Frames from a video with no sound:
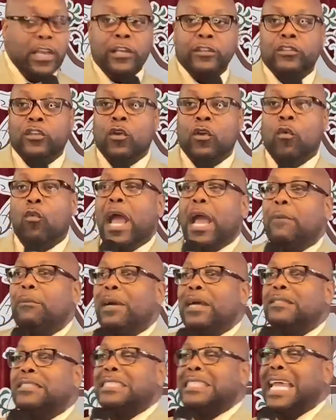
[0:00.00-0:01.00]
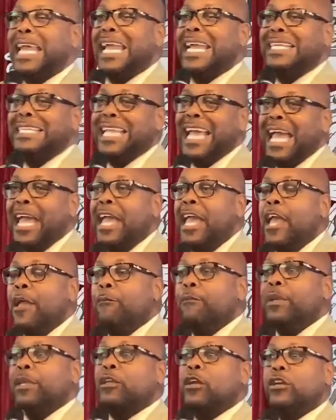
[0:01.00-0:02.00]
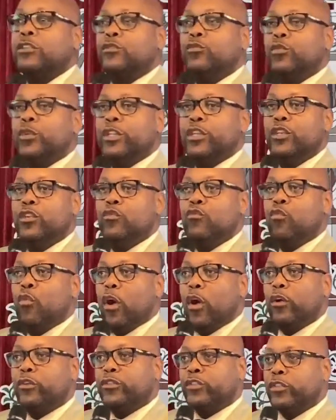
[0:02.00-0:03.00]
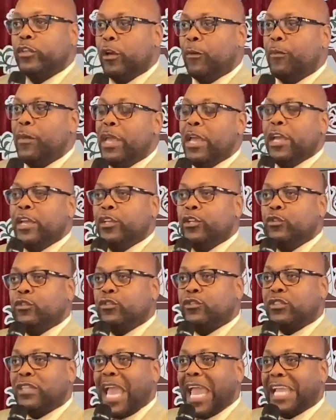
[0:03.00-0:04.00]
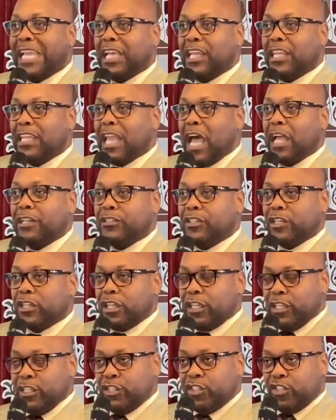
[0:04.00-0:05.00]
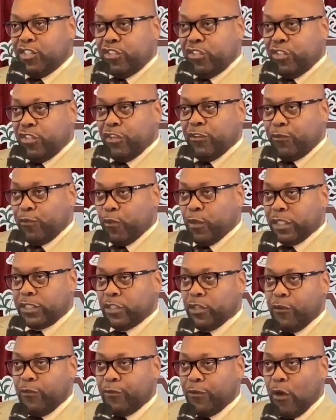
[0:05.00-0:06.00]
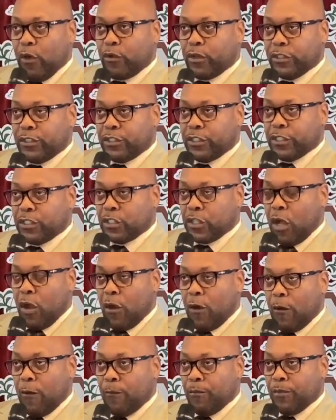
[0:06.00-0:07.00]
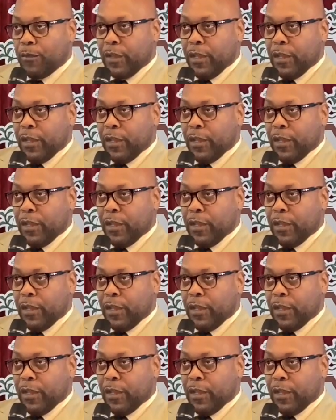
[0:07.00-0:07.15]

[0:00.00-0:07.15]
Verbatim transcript: So, why am I saying that? Because when you worship, you psychologically shift what your focus is on.